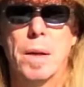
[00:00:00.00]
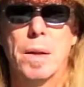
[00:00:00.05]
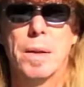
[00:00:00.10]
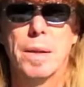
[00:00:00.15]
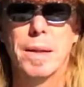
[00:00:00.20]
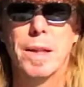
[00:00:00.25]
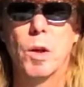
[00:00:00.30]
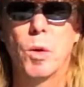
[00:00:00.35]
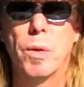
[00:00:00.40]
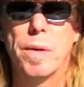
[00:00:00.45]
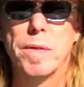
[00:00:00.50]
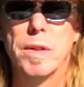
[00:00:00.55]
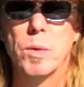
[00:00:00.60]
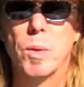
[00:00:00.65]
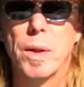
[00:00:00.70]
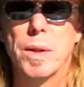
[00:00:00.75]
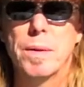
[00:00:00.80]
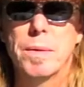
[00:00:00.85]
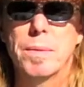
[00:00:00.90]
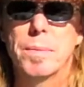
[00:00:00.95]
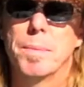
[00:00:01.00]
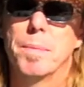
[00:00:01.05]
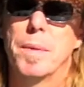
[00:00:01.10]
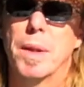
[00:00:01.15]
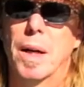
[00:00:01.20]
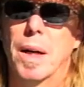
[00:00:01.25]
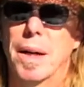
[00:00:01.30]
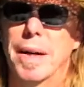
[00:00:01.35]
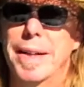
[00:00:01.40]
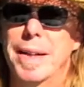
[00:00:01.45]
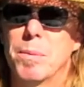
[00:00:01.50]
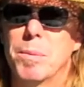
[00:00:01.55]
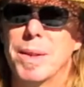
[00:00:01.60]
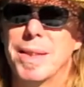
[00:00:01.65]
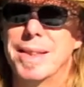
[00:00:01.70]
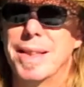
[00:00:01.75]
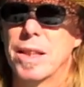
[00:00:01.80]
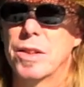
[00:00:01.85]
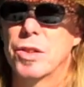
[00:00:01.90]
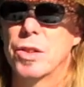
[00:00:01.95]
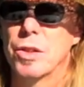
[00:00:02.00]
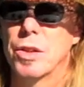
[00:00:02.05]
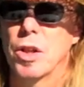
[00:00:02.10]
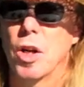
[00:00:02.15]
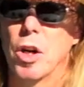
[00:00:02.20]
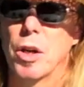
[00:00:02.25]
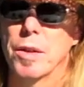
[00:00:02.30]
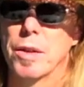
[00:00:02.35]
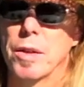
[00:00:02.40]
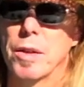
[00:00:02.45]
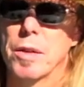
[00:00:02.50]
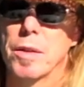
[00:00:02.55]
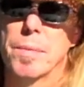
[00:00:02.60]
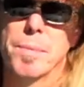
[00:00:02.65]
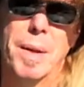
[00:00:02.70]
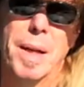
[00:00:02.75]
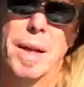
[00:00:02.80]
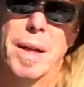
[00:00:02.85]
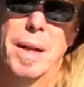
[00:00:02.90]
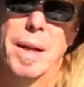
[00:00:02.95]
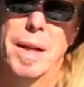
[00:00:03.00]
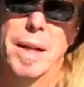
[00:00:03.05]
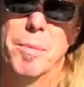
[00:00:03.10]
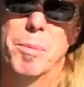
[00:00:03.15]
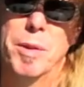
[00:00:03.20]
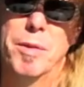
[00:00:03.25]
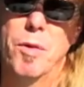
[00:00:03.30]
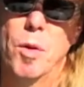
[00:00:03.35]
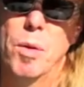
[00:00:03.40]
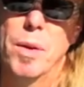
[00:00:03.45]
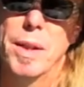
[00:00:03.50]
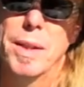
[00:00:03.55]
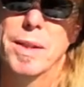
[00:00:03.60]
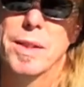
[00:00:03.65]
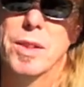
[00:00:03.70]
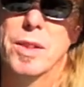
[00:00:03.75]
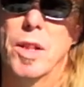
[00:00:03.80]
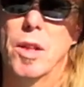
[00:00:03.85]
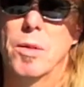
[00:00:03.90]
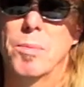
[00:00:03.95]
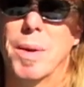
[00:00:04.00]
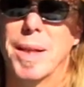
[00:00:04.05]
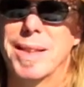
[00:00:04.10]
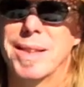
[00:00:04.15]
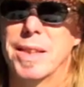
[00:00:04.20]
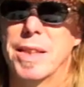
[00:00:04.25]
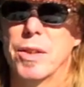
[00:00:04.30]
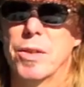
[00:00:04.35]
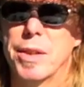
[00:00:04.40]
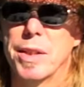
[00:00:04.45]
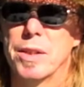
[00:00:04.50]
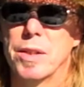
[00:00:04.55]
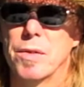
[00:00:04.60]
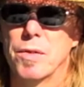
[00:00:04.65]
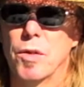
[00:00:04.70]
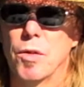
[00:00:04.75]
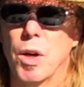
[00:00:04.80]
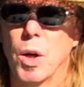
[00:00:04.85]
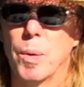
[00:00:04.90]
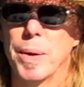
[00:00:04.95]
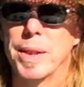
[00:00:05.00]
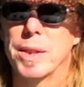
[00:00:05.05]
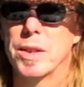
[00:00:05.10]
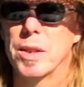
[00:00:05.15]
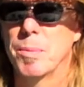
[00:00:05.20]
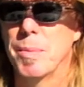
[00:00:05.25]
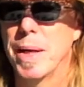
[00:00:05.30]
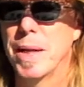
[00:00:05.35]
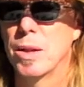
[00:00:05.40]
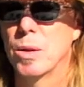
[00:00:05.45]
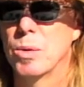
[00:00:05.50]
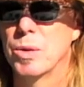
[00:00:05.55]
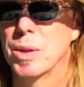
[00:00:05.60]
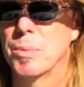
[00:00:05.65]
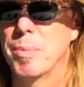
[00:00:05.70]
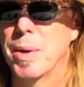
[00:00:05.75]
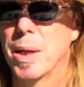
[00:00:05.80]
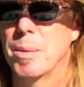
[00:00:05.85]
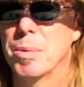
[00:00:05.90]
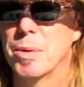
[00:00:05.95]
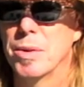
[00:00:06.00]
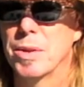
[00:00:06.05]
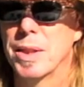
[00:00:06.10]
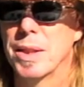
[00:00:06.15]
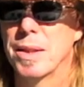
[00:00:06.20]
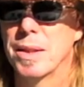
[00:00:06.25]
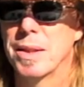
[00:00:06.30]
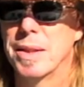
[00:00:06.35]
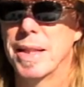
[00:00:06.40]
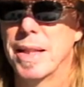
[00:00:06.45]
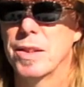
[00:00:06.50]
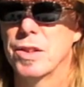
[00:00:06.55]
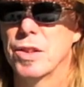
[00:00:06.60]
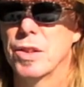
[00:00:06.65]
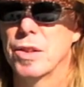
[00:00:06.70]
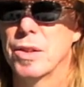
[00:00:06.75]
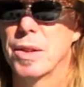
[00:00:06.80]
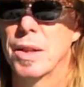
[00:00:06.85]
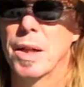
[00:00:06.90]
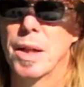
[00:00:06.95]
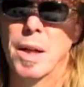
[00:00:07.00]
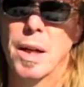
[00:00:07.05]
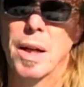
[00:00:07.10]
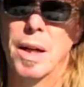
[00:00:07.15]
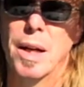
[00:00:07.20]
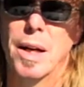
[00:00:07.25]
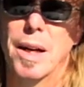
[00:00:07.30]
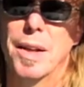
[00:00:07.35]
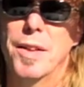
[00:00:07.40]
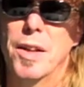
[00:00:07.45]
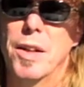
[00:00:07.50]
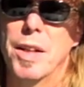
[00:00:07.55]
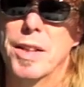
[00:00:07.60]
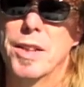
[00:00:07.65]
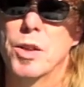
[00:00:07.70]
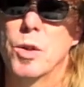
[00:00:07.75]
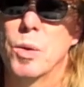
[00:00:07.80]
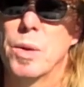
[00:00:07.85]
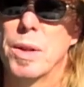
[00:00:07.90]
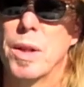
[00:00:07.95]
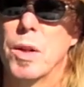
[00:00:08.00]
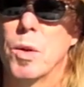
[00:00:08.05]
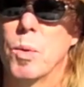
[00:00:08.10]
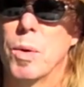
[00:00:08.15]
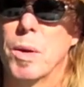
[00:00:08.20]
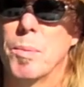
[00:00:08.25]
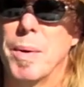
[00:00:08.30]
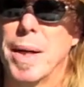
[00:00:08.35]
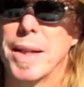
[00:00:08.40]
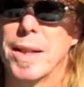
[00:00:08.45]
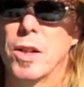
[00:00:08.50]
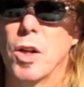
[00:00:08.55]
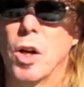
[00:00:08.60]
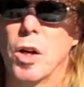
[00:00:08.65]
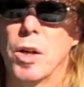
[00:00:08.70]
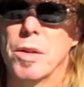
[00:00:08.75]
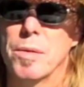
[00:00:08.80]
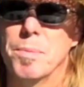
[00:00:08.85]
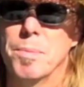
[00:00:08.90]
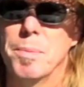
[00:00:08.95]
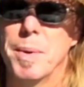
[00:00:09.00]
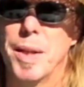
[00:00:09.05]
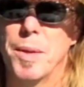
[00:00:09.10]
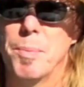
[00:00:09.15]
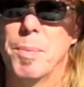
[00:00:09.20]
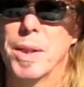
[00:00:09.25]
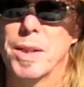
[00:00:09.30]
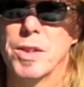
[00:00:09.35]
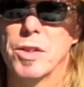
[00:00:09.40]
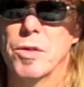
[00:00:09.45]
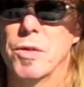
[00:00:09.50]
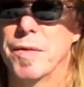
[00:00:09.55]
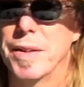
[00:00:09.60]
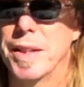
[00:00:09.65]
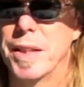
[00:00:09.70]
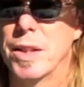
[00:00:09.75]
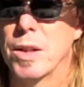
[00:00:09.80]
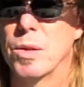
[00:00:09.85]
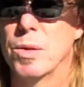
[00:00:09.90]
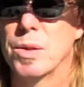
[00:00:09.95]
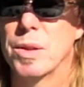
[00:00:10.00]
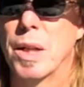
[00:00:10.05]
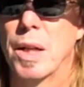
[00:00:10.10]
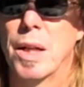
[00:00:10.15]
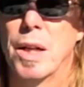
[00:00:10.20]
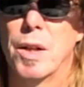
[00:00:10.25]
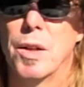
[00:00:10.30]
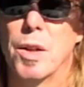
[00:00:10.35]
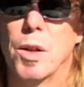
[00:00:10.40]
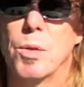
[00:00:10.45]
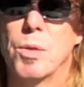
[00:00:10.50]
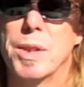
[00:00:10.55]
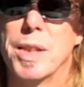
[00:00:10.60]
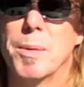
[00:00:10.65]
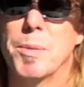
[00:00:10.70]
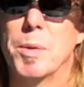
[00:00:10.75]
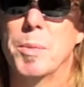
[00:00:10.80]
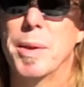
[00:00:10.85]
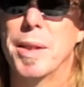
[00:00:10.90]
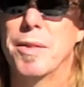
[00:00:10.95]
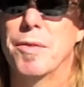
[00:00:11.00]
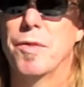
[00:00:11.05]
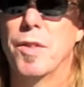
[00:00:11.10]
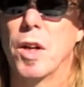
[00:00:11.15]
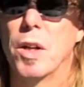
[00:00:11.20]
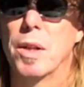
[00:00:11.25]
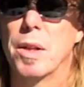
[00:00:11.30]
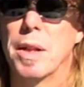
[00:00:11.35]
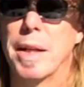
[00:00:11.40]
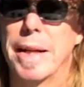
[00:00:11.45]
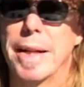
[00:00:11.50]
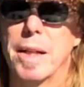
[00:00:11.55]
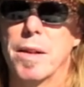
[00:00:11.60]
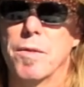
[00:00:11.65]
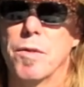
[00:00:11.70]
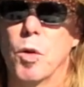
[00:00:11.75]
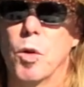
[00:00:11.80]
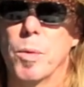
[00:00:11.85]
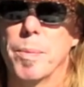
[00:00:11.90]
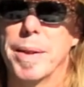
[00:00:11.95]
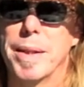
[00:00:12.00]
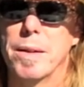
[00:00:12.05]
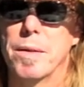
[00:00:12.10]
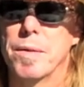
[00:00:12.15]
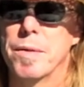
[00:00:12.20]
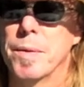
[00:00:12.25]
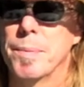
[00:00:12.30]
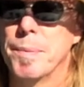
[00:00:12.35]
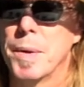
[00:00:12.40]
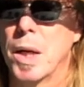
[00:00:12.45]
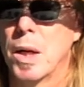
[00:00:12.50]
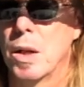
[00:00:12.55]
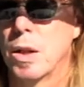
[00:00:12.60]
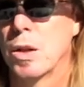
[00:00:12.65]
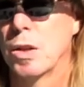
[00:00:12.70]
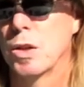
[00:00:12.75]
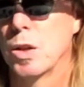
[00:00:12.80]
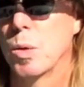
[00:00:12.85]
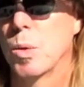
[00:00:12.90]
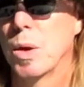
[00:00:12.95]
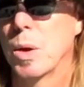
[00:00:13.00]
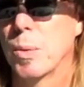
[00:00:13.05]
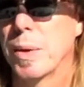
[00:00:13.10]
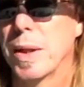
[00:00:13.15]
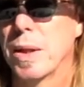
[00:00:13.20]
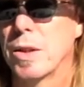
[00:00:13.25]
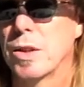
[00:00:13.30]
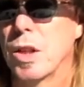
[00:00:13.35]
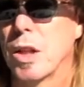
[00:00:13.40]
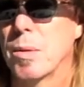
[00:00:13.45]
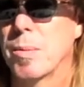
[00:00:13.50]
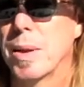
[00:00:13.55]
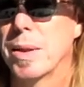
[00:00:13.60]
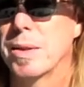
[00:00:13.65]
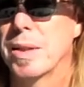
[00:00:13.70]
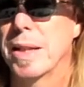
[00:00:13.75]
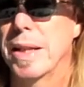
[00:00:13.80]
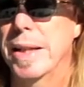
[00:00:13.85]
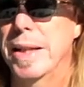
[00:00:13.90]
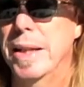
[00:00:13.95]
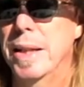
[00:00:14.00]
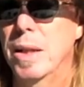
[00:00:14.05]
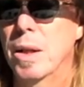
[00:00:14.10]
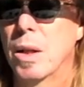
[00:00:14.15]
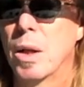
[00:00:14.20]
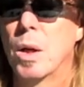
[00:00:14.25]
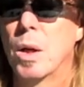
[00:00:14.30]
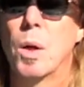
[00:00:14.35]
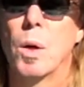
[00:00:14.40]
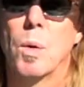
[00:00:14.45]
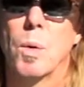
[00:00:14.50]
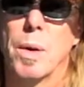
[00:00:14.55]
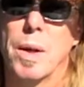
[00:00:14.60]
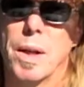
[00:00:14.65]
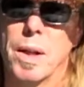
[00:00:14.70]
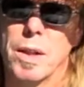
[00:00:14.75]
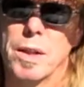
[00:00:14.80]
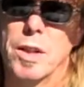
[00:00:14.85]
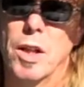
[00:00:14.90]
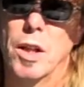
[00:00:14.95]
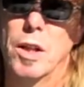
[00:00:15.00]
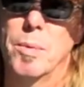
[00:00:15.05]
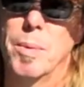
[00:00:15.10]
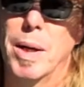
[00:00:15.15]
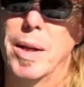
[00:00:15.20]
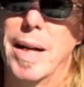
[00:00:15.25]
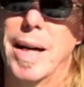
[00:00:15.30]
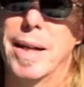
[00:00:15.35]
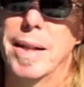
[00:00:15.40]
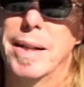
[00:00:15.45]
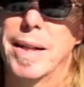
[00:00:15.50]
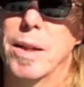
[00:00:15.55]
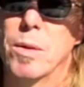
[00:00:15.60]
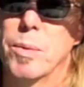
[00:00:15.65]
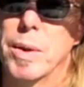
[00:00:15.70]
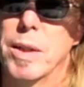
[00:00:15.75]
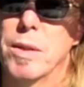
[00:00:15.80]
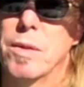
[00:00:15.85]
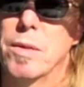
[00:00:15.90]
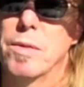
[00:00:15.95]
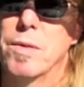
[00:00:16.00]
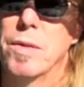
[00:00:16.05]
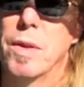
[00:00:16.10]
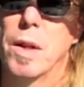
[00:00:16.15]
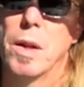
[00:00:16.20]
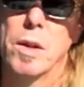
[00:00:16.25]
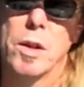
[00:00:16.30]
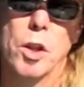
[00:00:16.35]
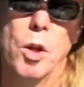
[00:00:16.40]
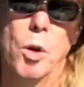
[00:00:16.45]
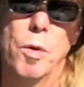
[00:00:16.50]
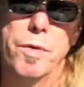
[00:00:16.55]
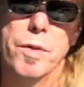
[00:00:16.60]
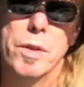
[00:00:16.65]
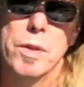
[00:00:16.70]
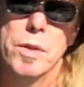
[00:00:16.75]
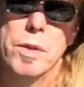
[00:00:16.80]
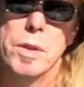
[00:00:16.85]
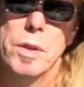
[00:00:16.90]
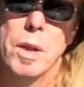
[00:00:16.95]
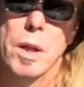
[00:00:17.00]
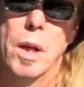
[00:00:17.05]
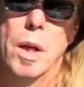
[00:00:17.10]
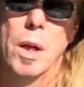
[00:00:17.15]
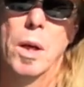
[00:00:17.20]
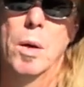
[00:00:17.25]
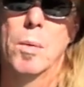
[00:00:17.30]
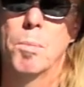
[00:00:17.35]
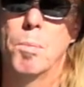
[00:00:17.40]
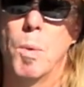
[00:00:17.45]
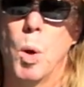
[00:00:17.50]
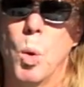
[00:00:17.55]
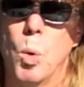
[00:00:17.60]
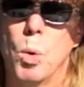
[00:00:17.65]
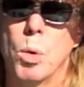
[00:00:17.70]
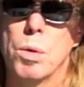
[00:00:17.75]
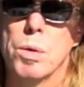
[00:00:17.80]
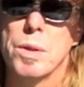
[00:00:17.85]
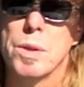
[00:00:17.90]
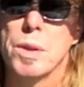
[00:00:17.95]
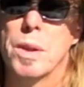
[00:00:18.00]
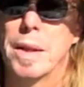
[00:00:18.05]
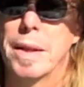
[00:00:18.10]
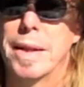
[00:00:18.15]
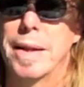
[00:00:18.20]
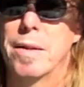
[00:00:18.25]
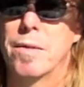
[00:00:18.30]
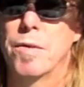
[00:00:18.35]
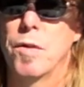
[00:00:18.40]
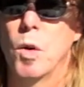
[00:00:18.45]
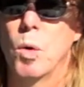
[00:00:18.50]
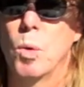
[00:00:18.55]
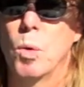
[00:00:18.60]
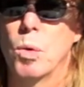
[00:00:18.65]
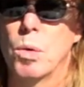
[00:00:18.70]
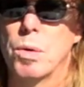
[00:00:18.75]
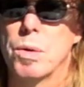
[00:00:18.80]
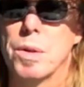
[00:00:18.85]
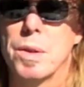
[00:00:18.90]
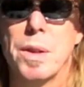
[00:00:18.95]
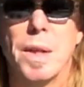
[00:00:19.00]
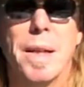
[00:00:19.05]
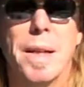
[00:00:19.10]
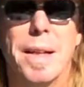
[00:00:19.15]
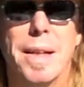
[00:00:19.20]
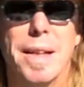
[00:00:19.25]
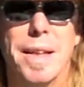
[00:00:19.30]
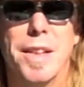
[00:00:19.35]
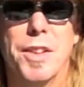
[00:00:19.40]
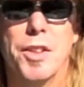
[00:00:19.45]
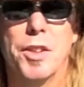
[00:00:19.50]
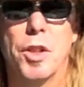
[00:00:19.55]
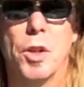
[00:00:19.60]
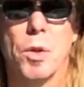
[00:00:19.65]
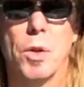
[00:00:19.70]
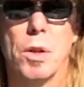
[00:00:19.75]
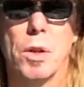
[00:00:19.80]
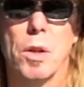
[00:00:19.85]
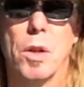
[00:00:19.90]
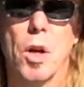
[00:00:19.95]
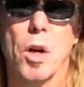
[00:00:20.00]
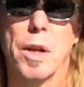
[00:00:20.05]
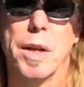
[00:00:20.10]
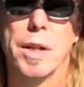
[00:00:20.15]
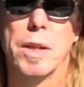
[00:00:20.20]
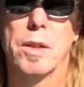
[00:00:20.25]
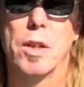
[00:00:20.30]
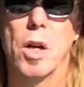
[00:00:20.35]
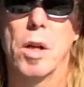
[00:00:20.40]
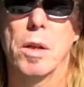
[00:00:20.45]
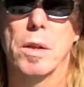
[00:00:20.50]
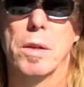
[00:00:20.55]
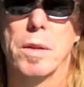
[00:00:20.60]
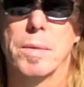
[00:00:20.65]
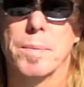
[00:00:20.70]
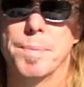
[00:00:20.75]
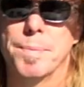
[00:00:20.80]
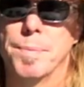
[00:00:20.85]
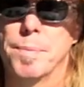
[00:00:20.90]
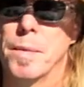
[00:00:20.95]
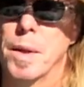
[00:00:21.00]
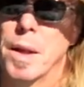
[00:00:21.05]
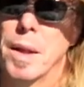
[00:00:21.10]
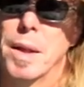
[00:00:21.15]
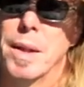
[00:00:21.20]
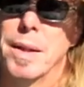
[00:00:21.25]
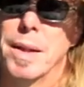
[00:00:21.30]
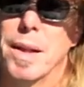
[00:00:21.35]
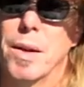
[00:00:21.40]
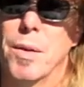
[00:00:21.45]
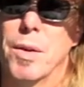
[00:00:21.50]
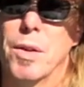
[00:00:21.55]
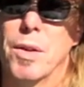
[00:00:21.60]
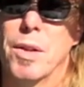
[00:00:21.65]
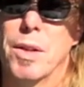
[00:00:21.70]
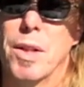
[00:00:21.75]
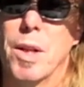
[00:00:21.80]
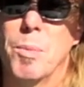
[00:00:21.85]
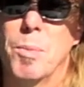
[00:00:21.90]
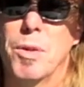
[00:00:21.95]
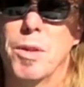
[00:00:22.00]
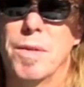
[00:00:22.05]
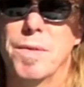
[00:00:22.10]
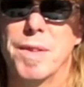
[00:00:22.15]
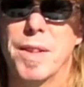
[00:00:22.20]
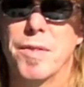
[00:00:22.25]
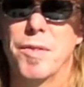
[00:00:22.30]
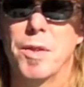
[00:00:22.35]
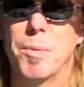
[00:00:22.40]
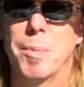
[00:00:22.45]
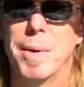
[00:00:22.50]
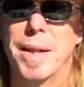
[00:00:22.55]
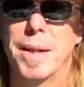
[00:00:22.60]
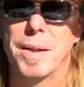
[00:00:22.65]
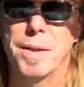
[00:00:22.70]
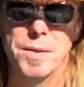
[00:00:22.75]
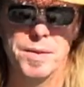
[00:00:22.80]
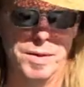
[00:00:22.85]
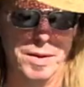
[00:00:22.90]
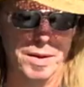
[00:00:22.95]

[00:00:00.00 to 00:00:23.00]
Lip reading: Hello everyone, I am the Desert Gardener, and before I start my series of growing tomatoes and peppers in the desert, I thought I'd do another one of my garden Mythbuster videos. Those seem to be fun and informative. So what are we going to talk about today? We're going to talk about how to get rid of gophers, moles, and voles in your lawn and garden. Now there are a number of different myths.